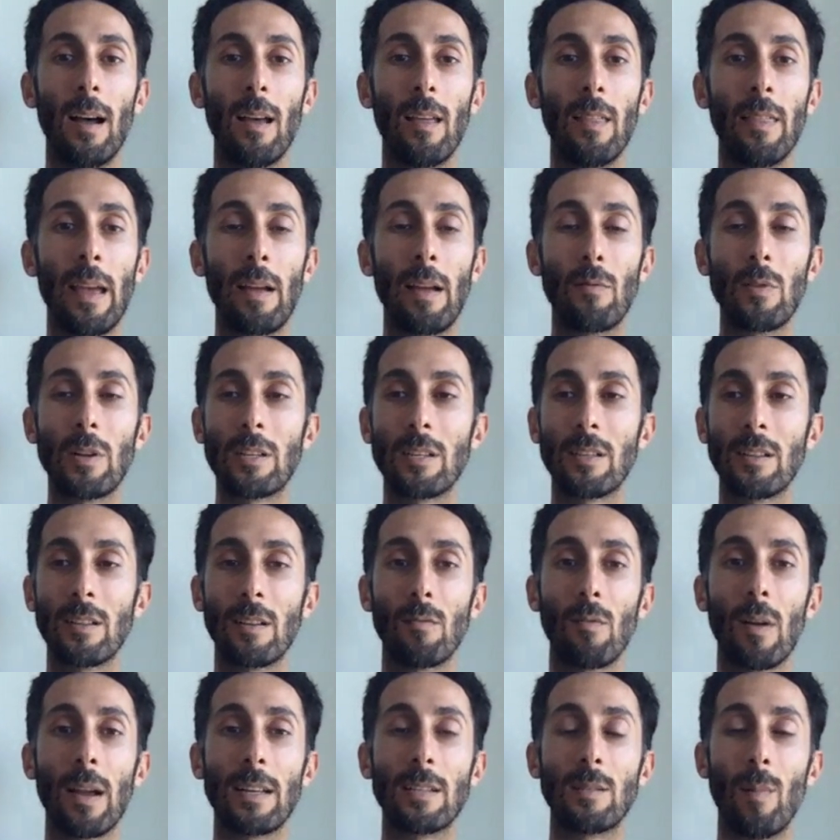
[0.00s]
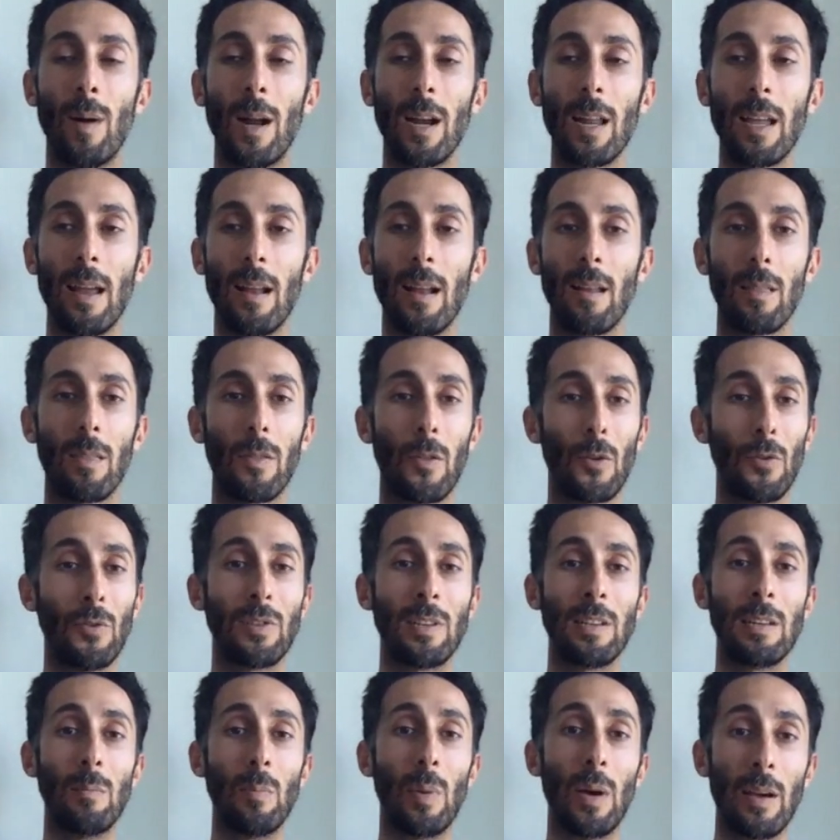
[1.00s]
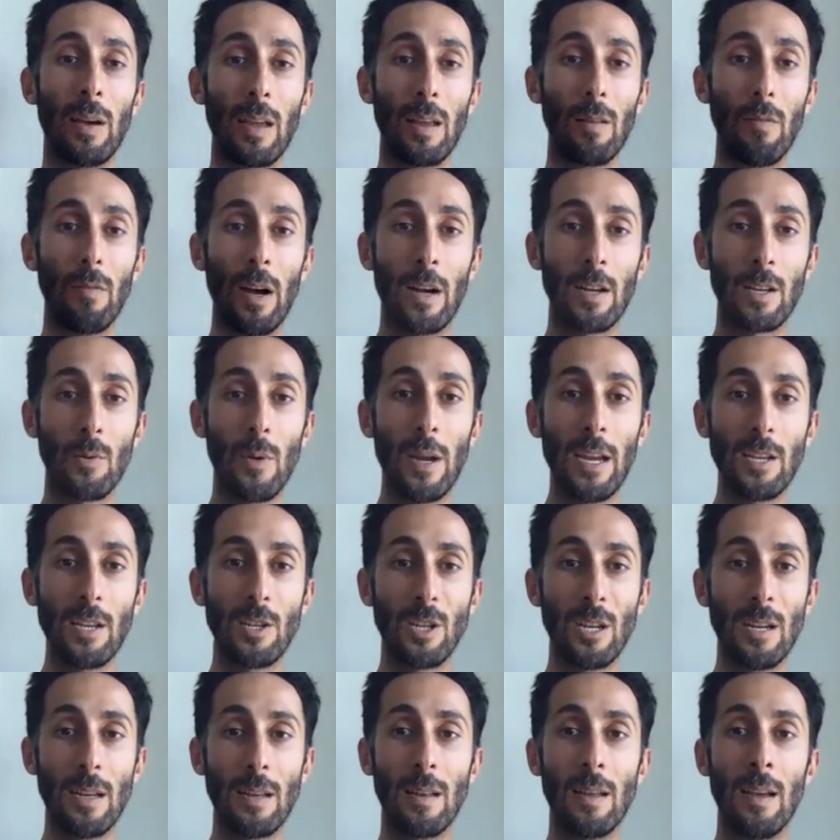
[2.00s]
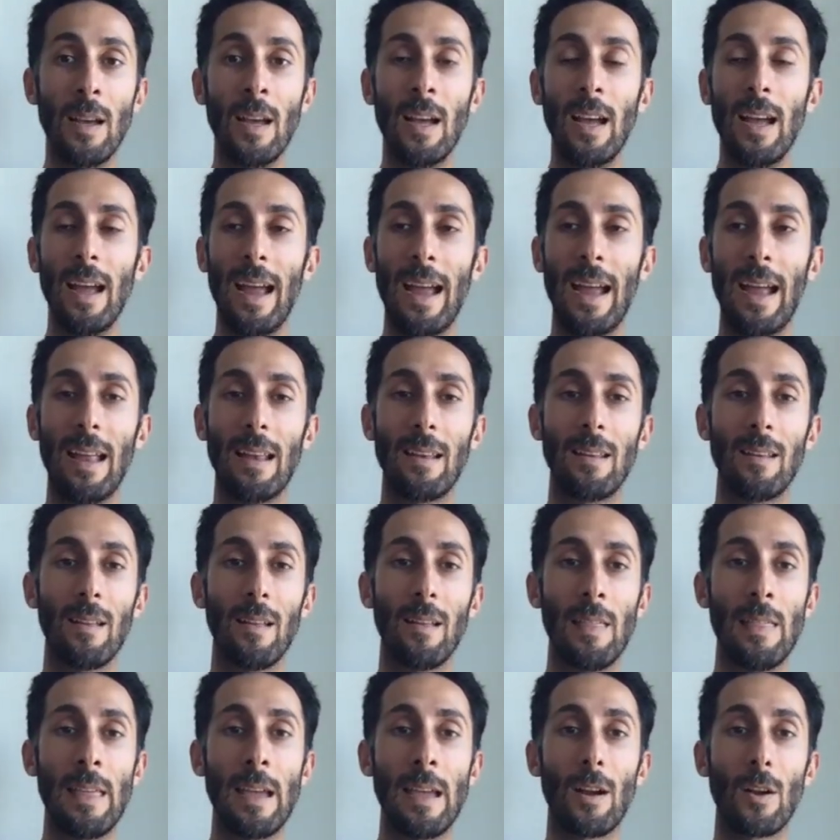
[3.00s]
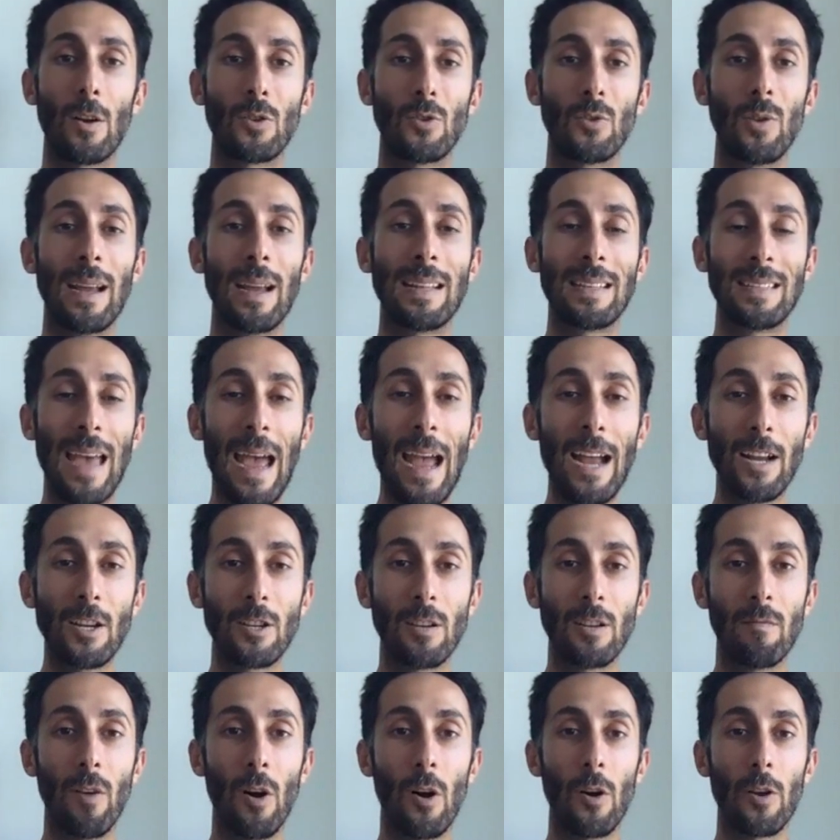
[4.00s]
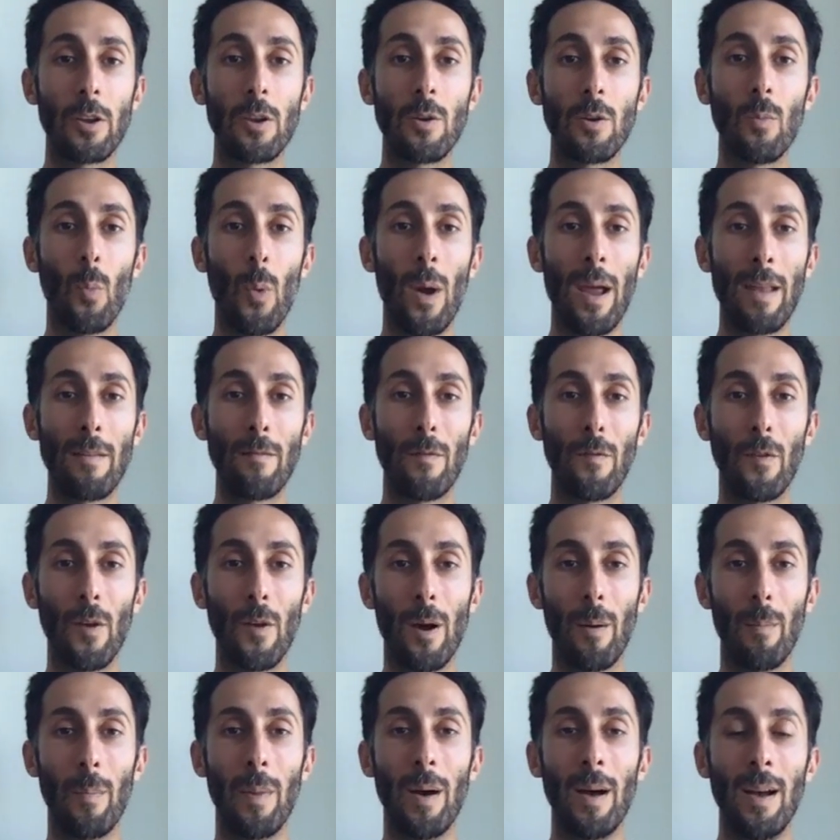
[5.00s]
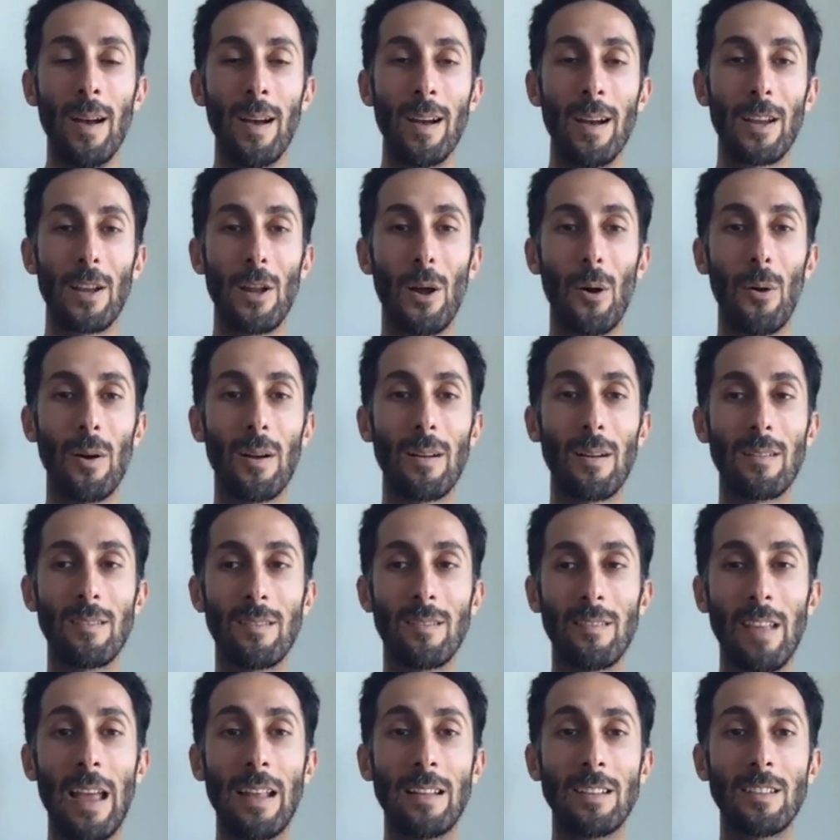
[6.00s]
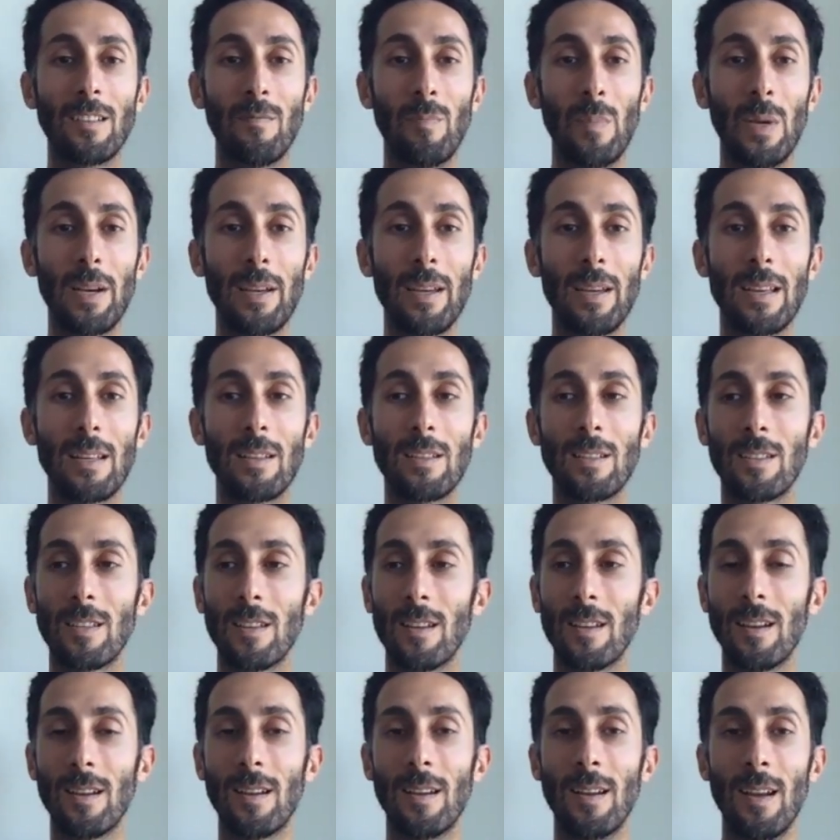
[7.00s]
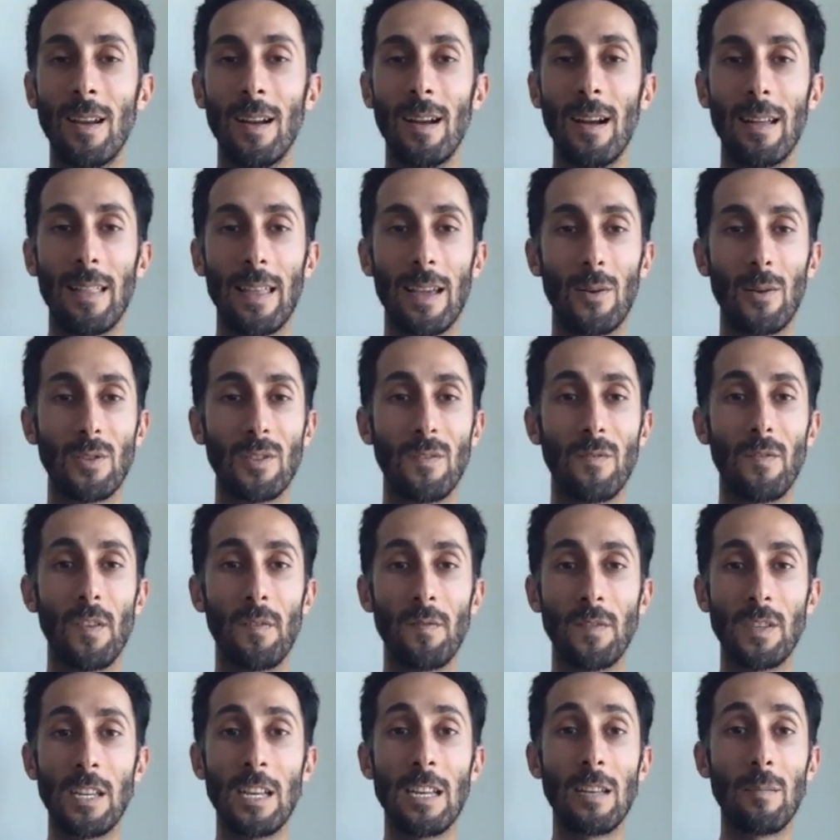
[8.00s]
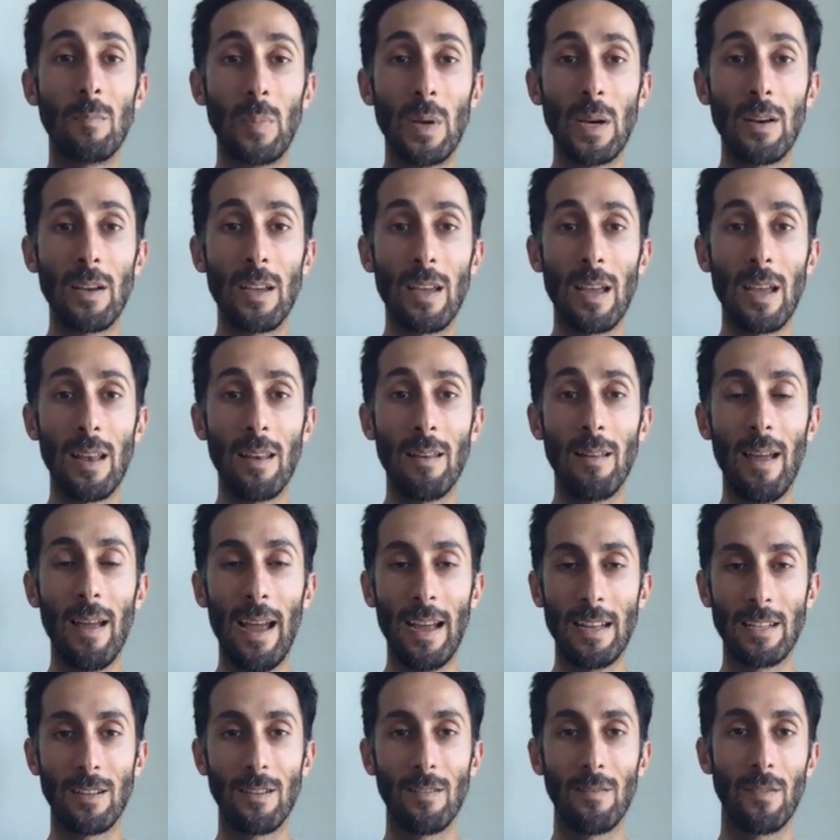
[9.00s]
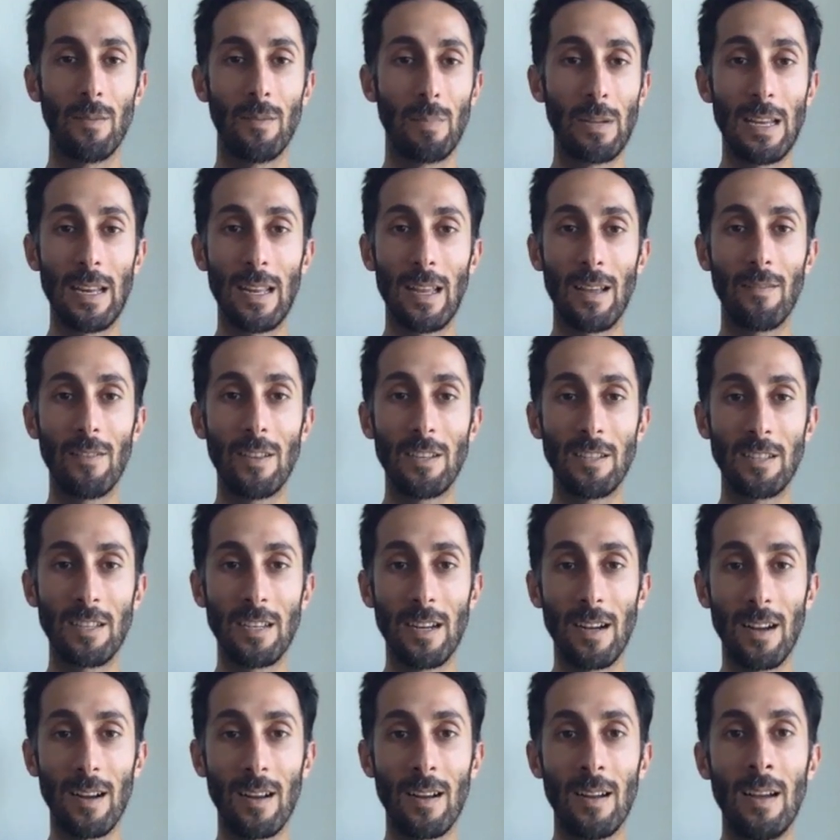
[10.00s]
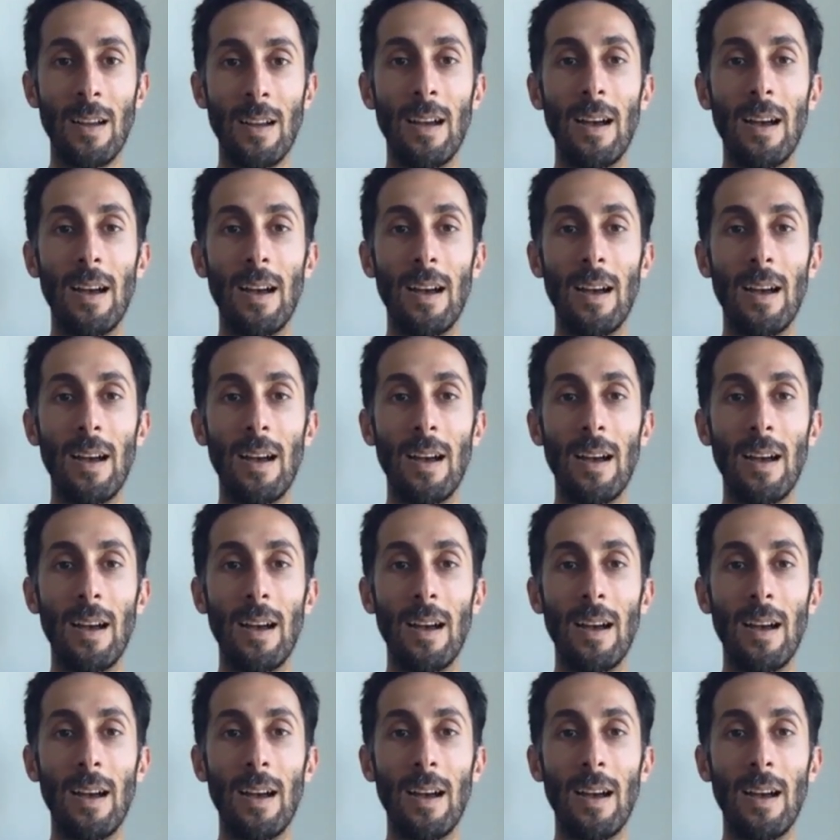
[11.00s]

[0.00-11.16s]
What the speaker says: they recently raised money at a 13 billion valuation, and their transaction volume went from tens of millions to, I think it was 15 billion as of the beginning of this year.